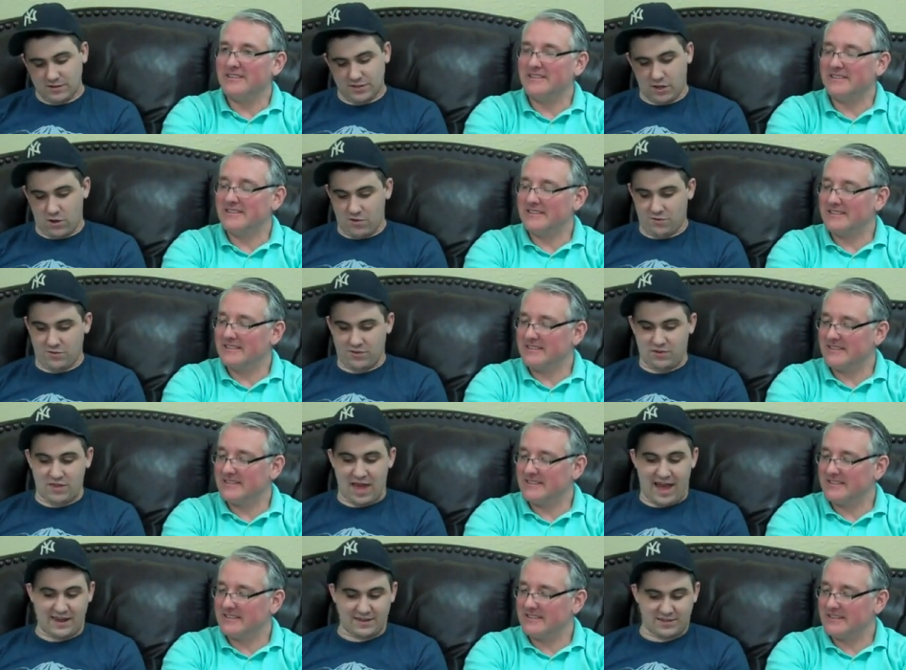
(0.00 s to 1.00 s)
Speaker 1: So
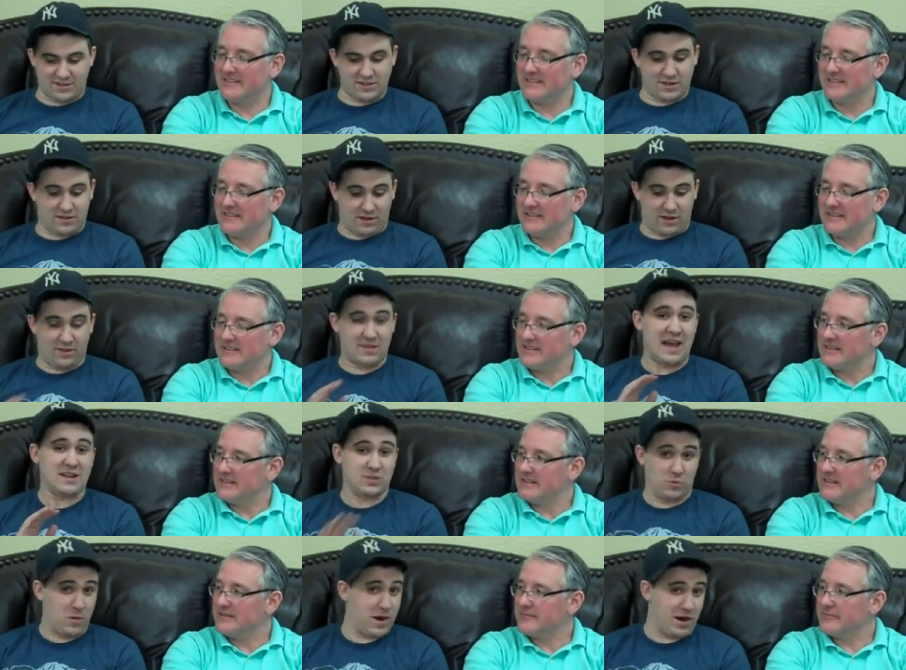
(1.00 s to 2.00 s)
that's
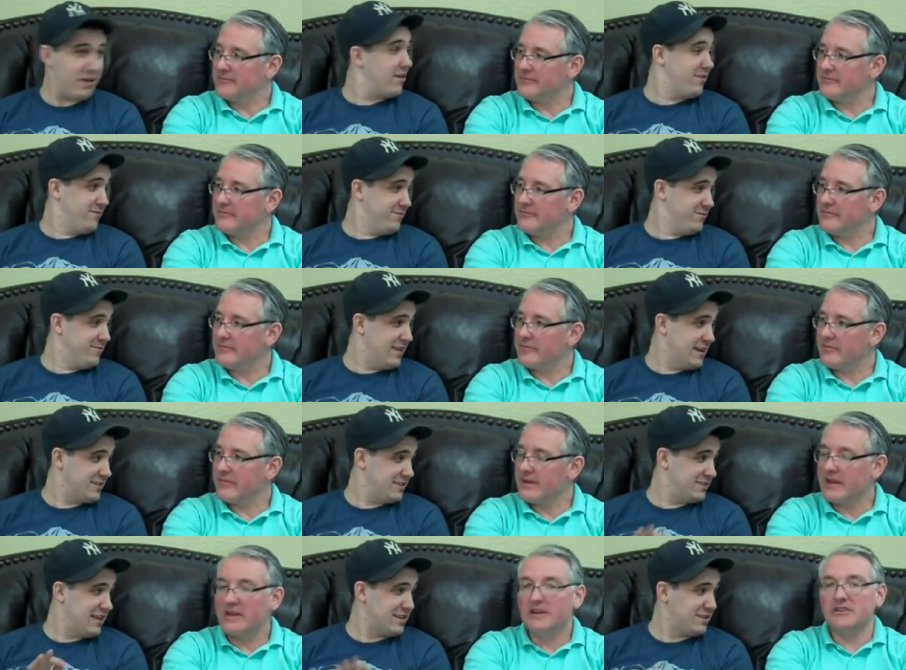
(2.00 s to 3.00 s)
that's a winner.
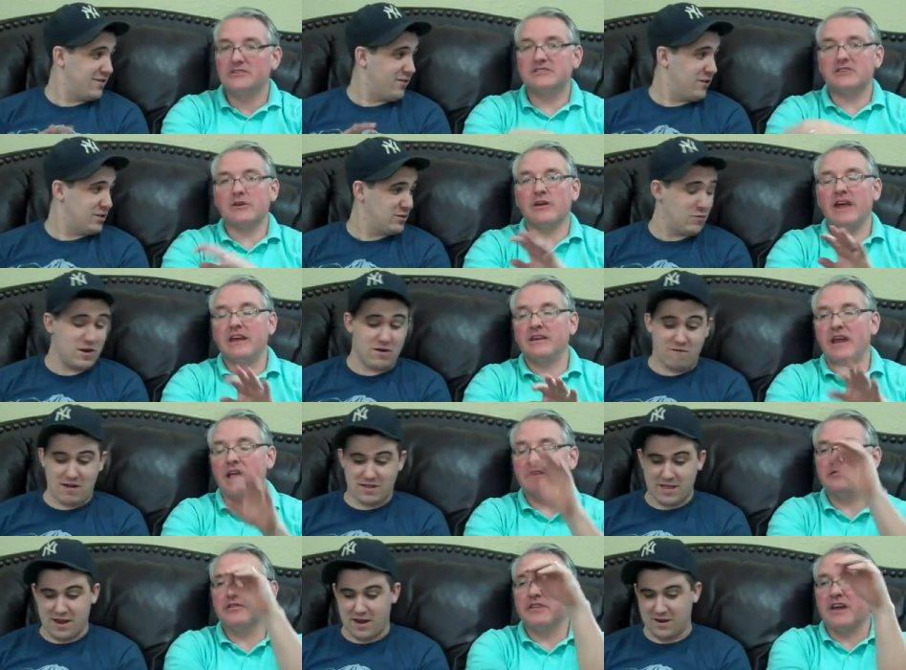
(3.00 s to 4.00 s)
That's that's the first so, winner and,
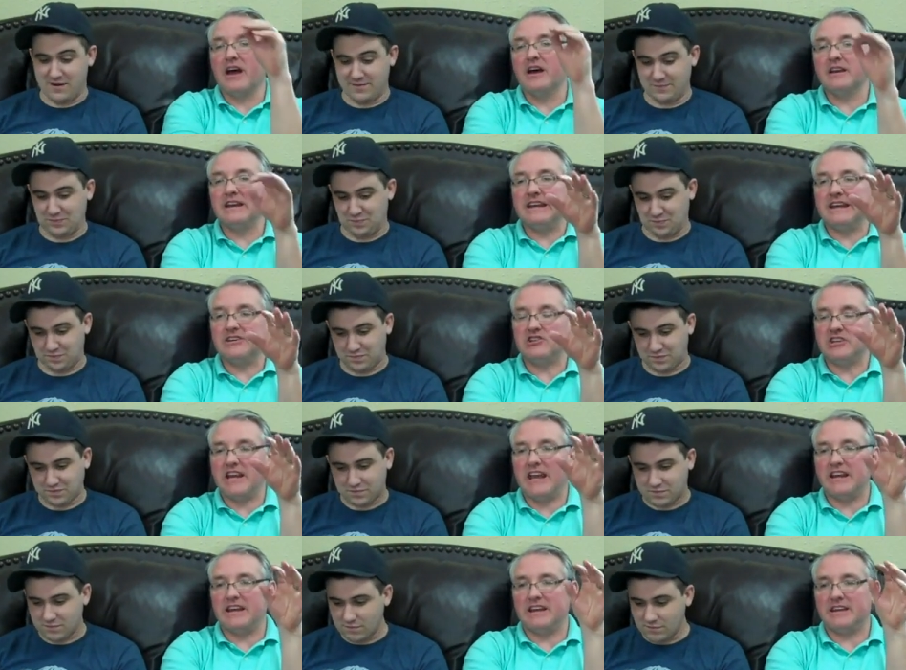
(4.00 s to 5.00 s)
right and there. And for the
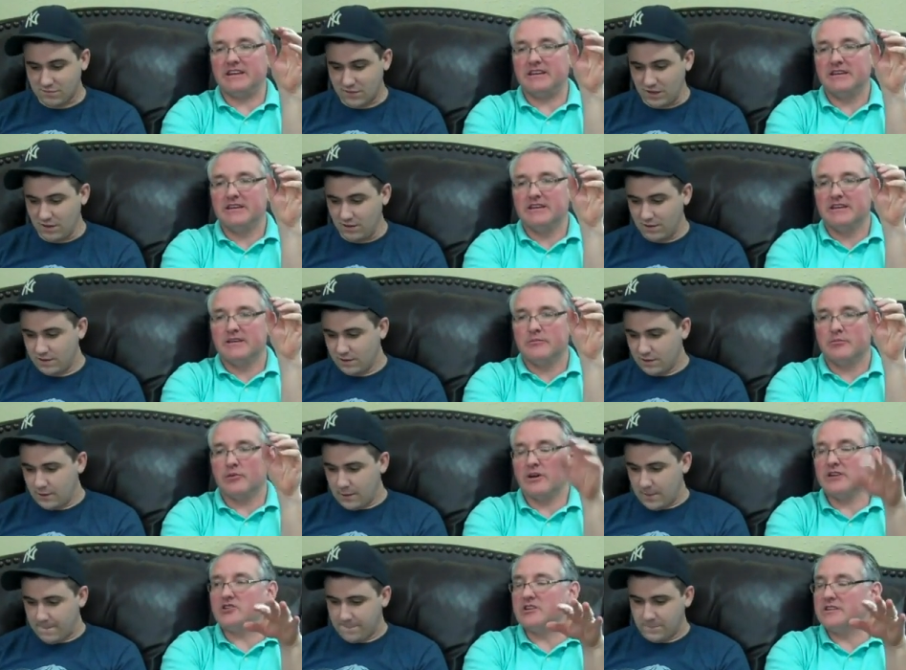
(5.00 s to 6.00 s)
uninitiated,
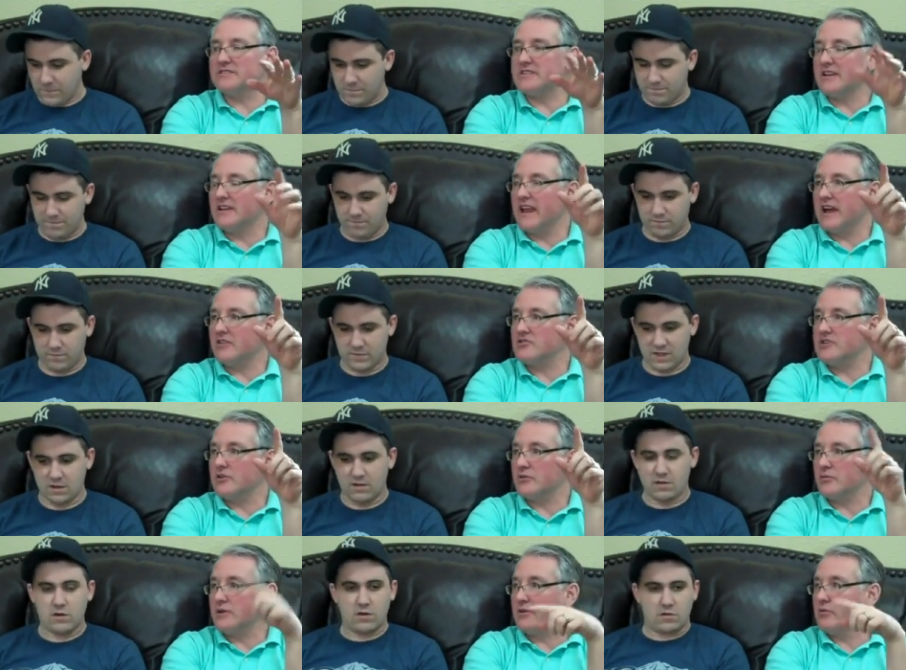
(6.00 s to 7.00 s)
Speaker 2: Prescience allows
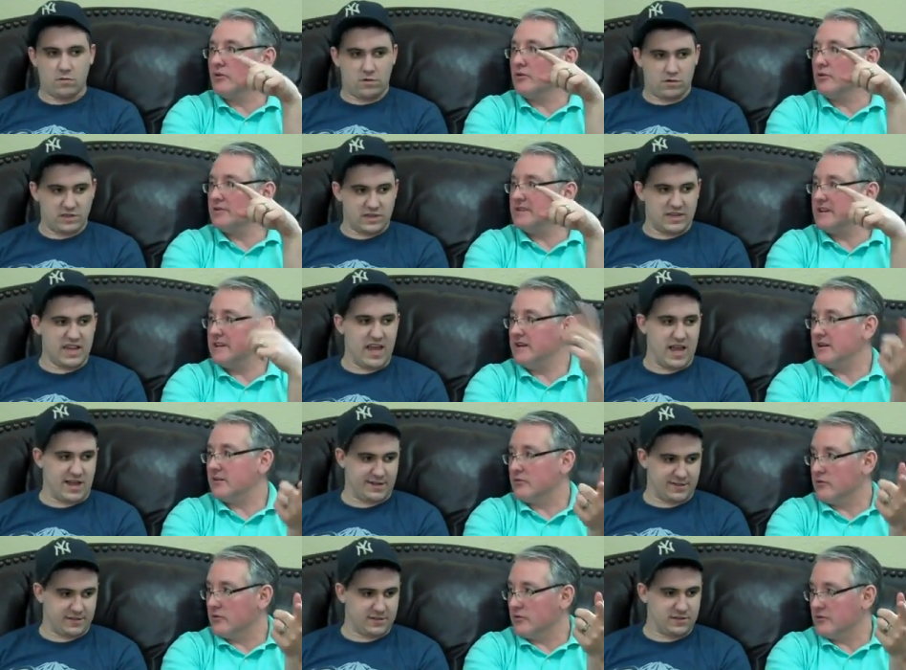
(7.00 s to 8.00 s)
you to reroll to, To
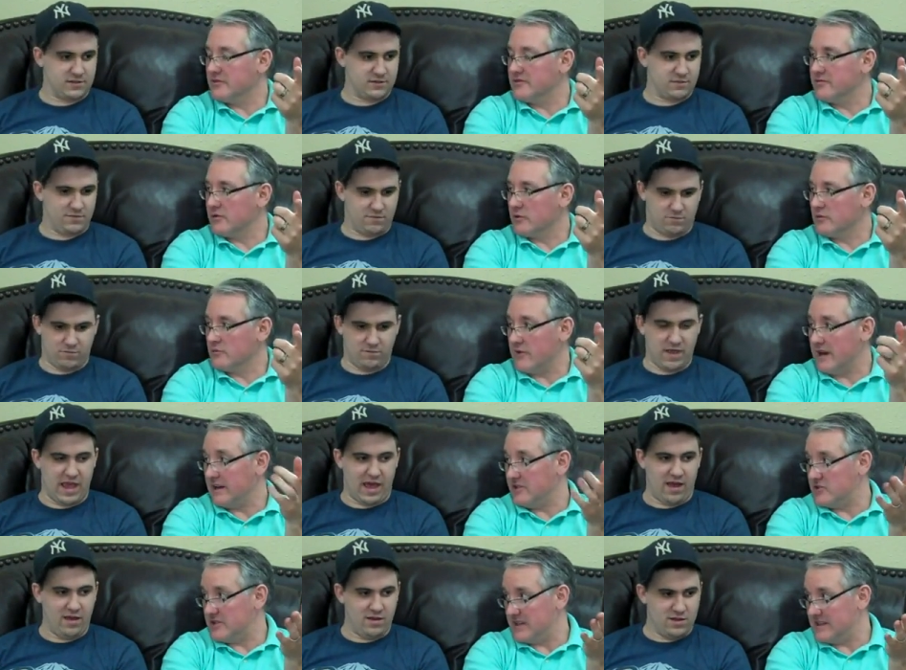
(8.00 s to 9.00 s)
hit hits. rolls for
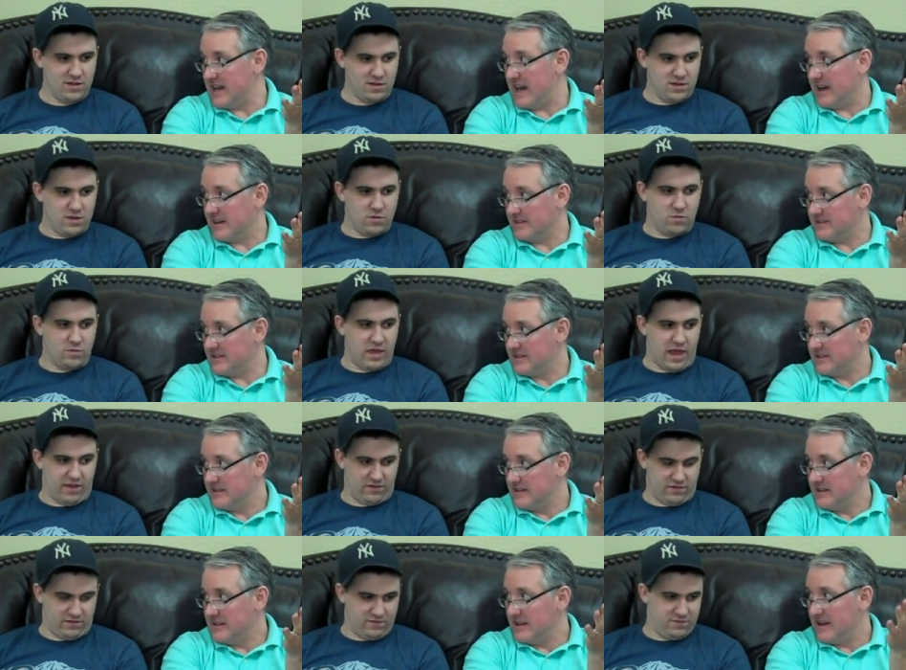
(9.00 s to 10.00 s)
ranged attacks
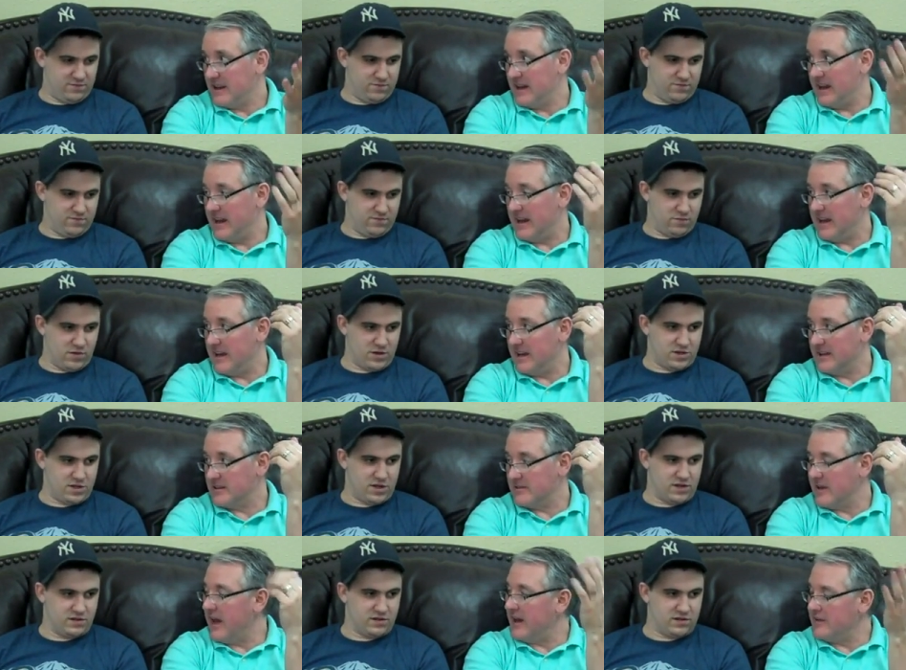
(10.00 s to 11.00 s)
Yes. and
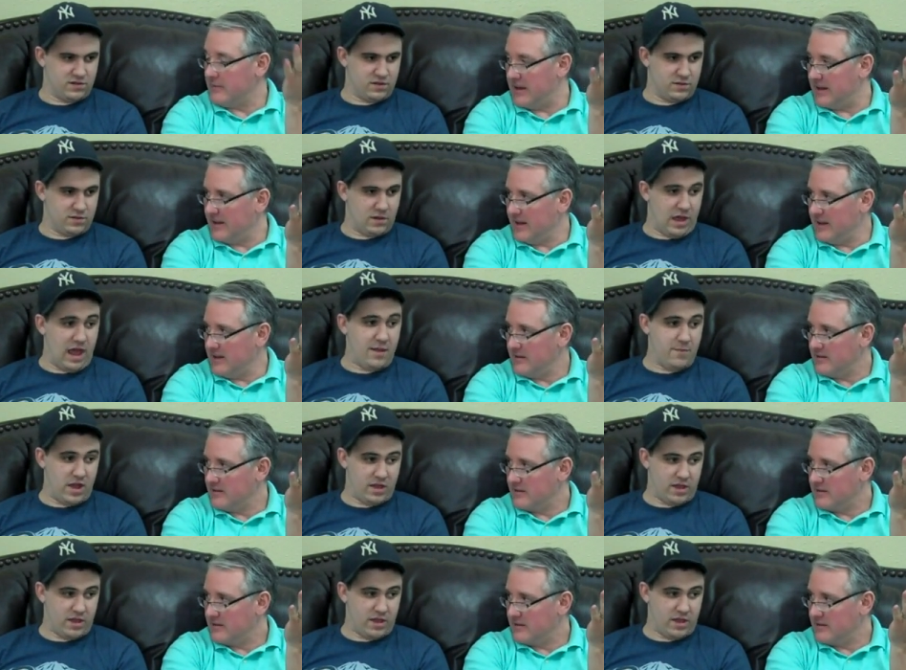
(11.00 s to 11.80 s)
Which is and melee.
Speaker 1: And